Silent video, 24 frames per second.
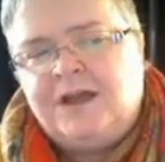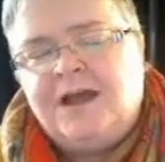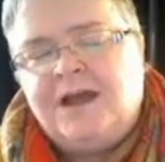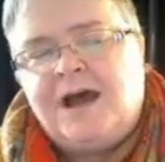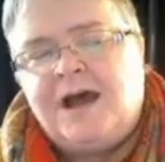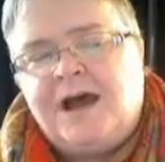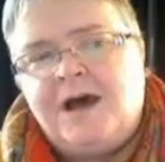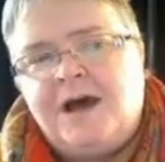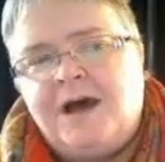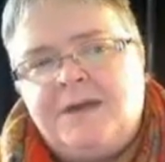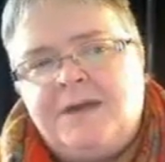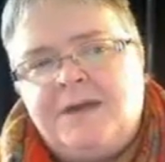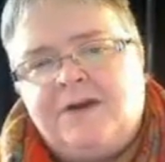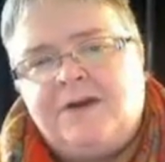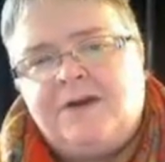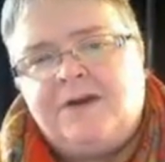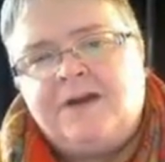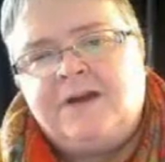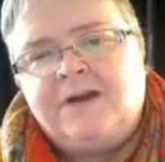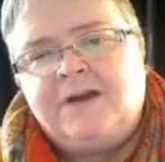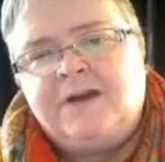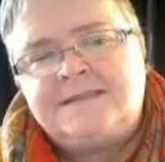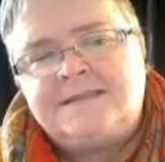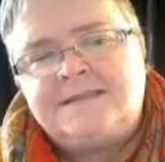
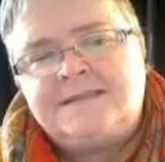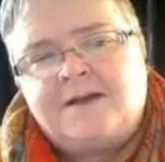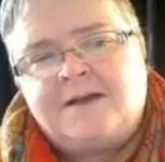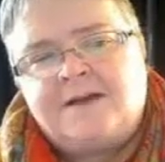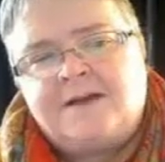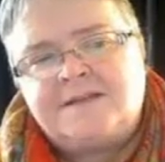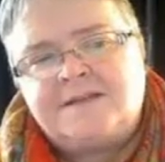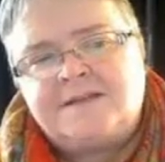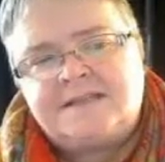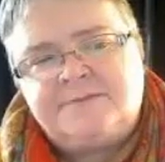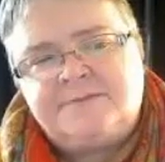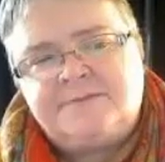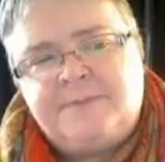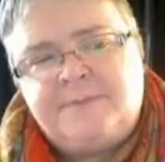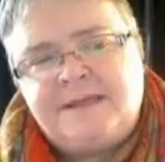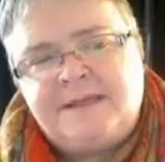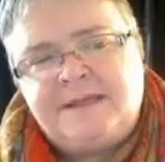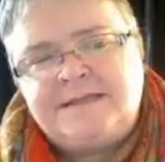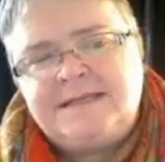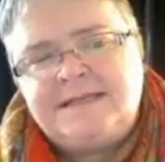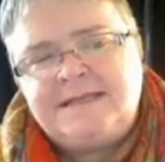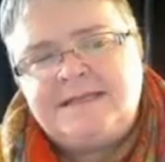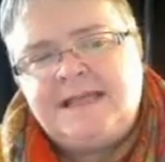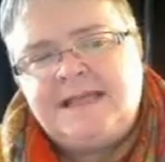Americans are
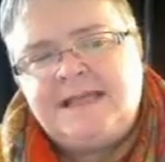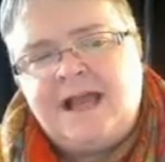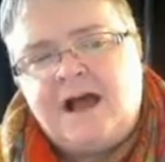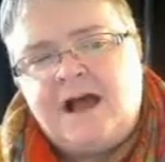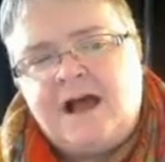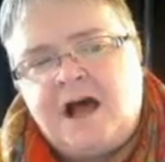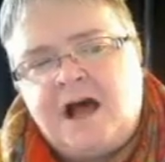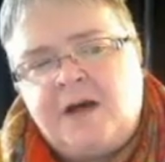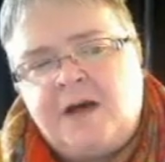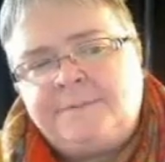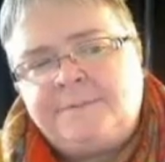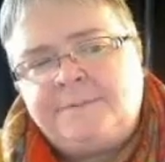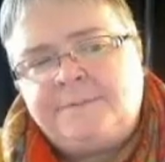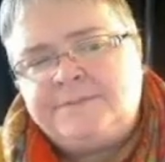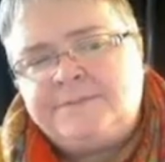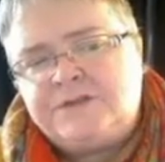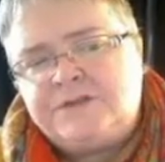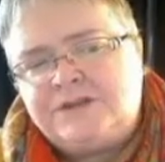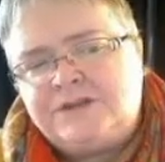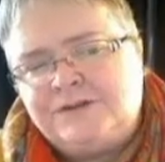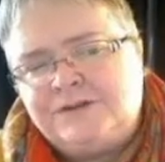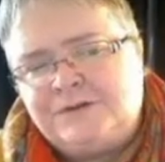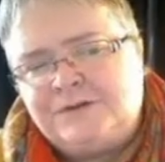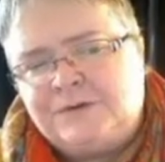spending up
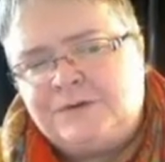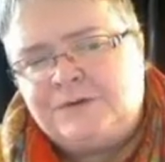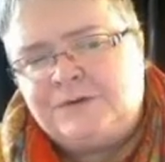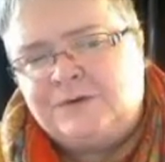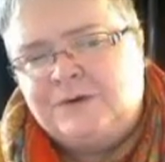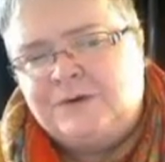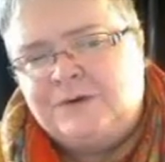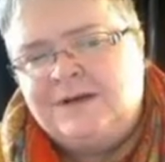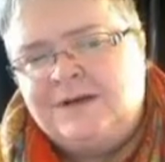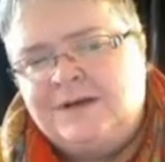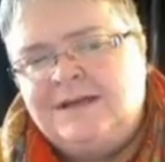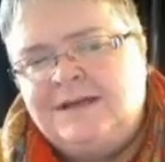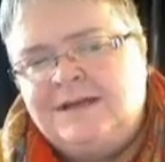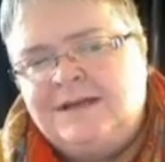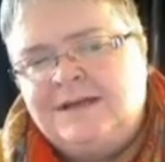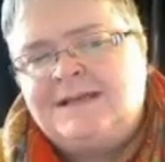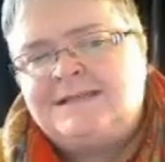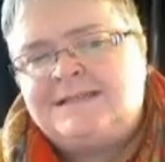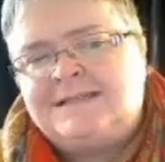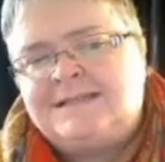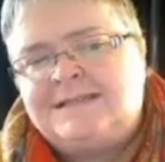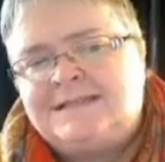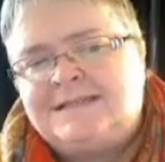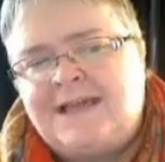to
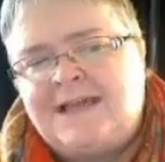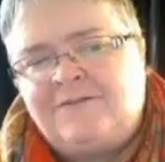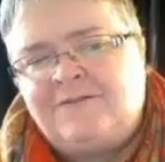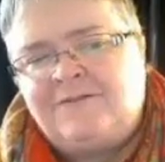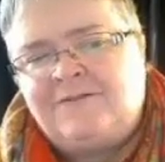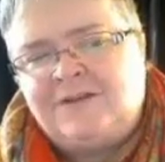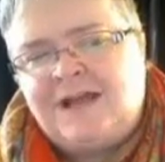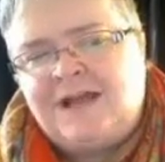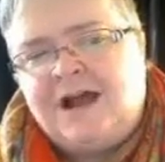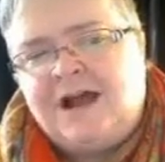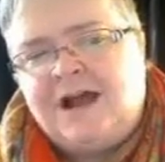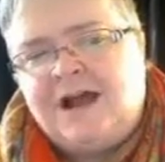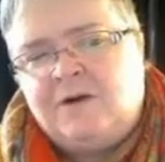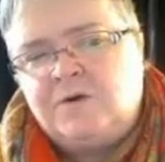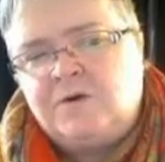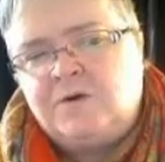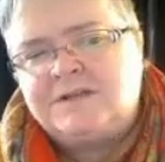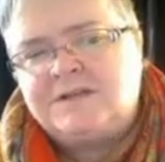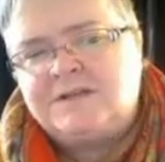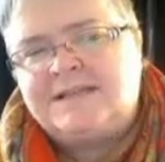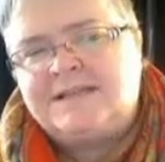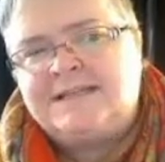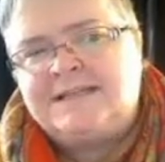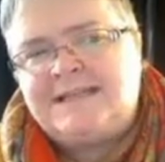7 hours
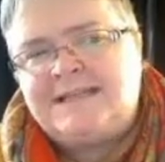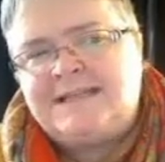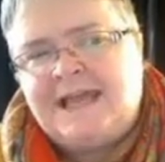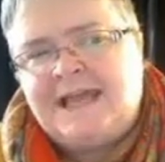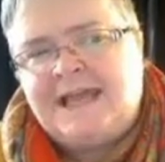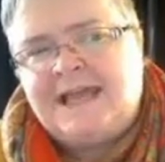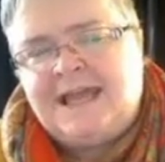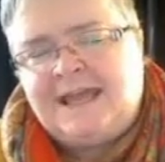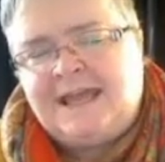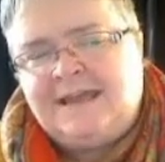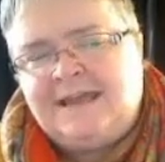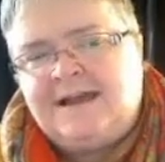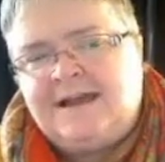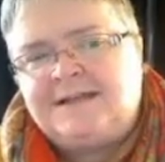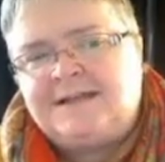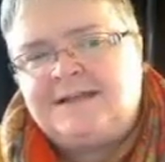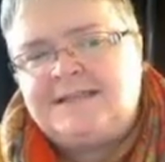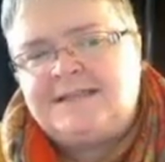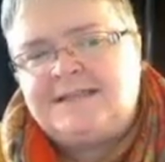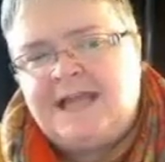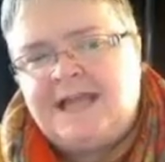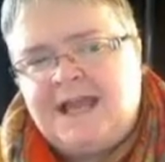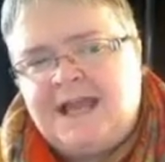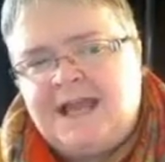a day
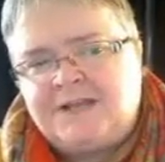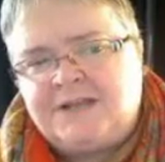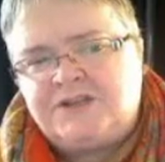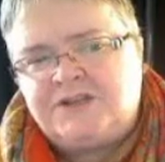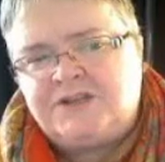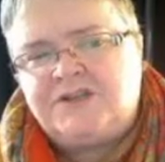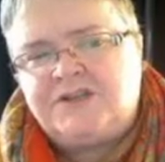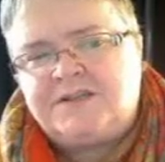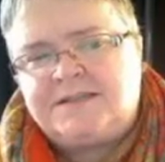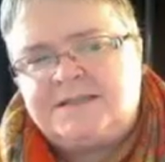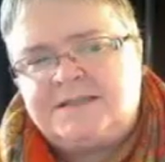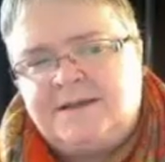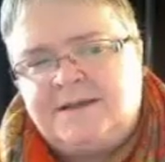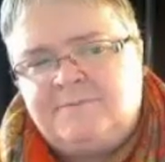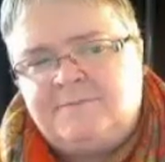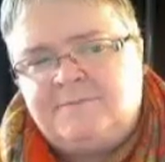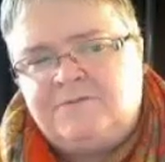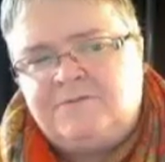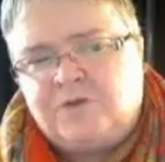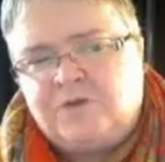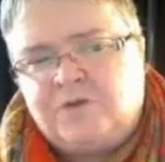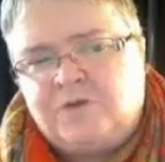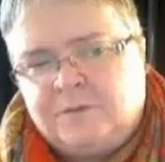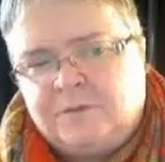attached to some
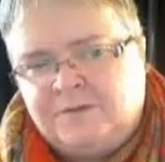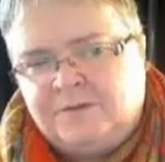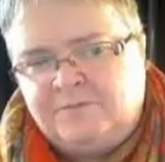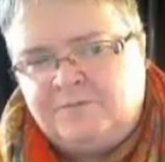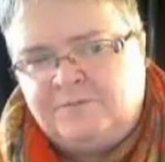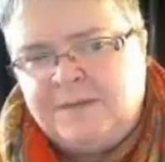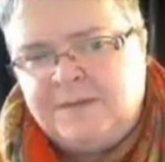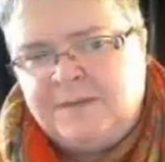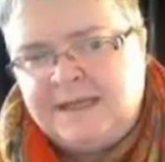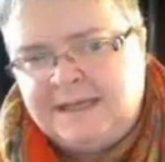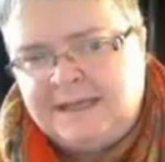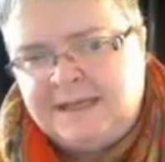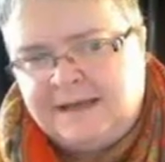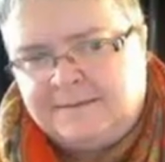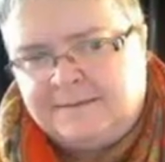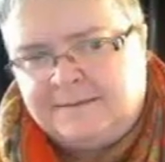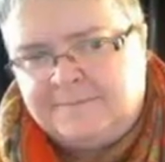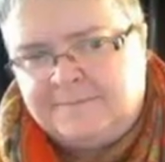form of media.